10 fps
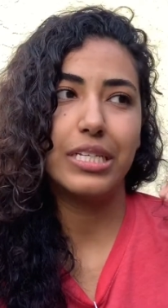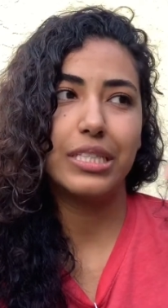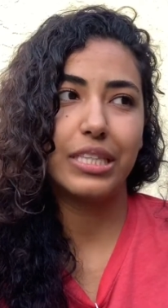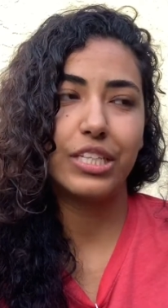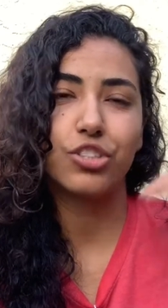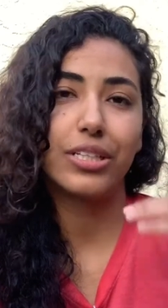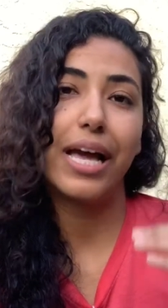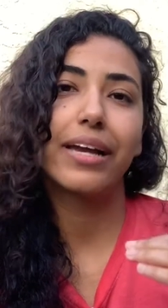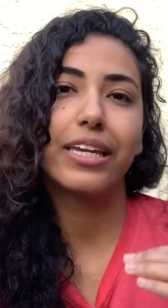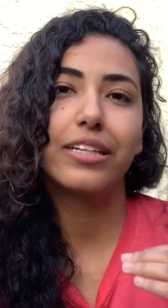things are
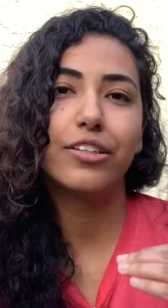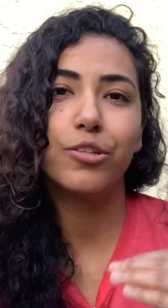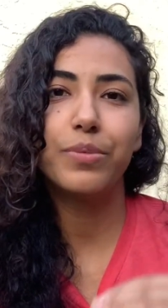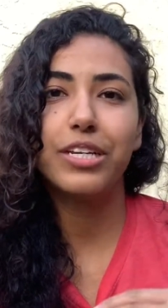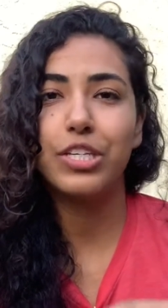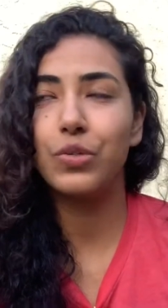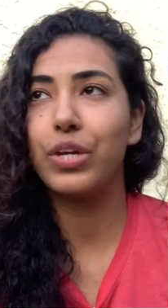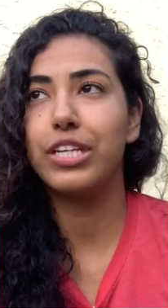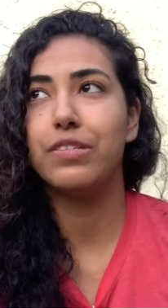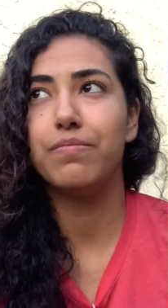lacking a little bit, you
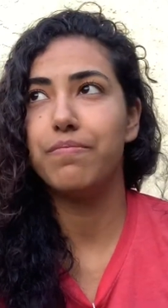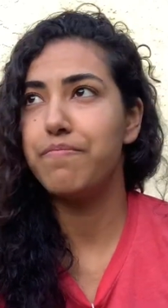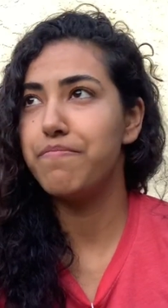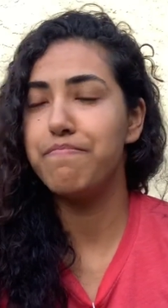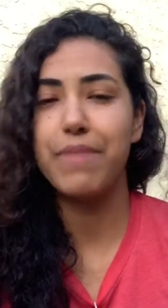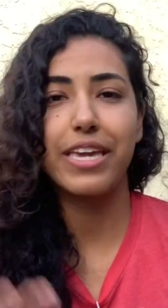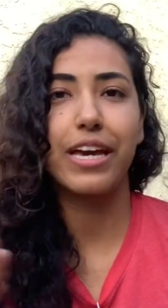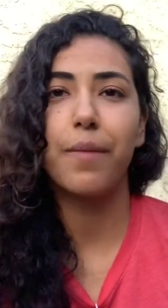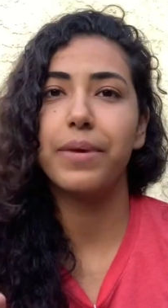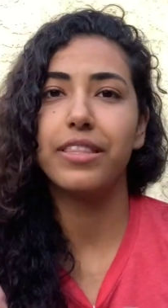can make
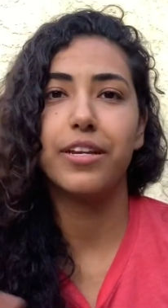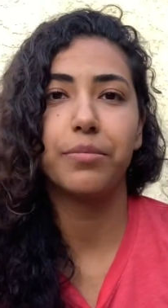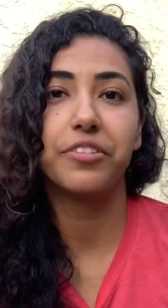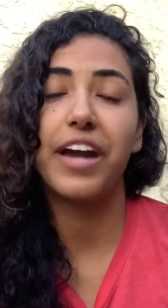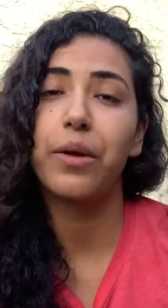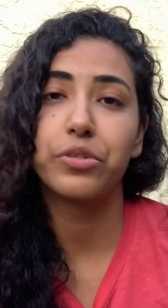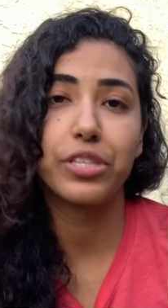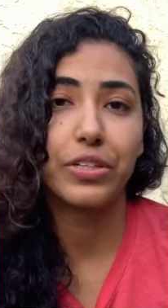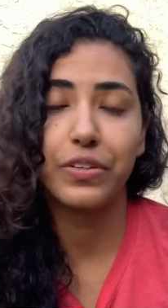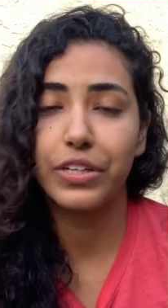up in the number of hours that
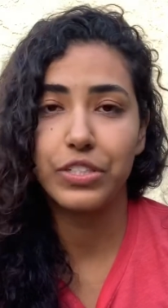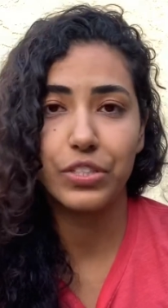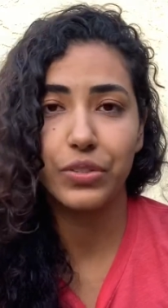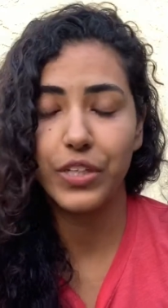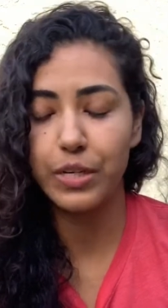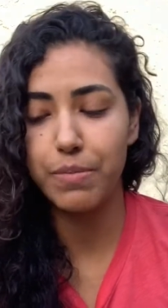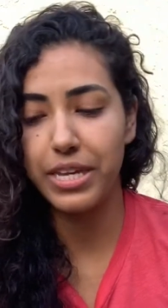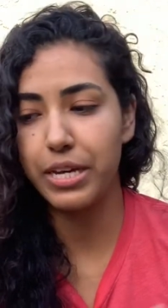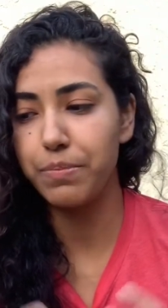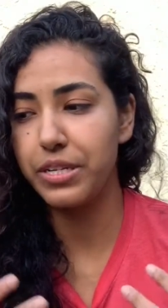you're going to do. You can make
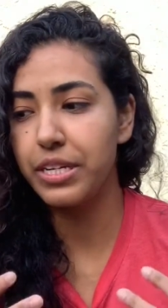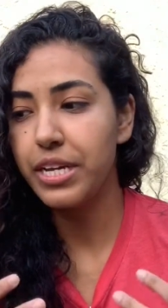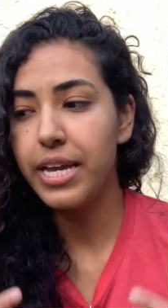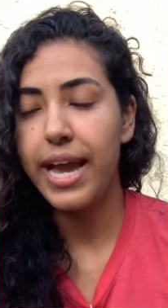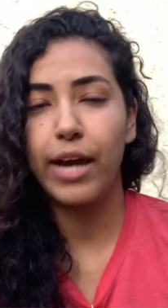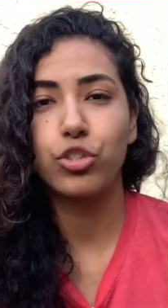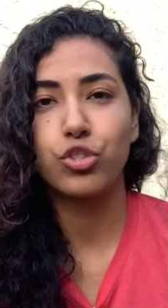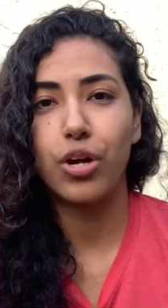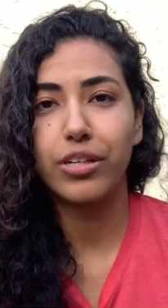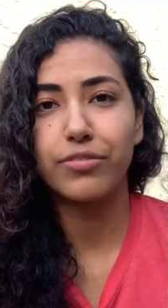up in how
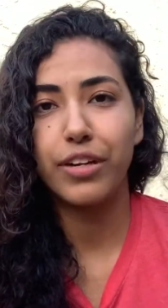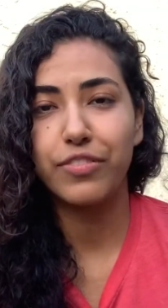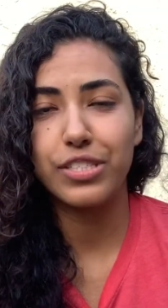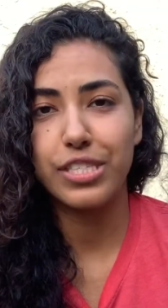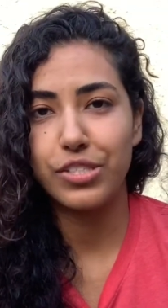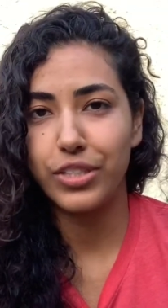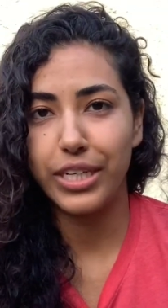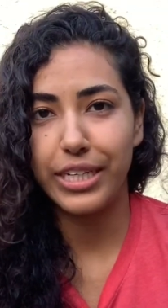strong of references you're going to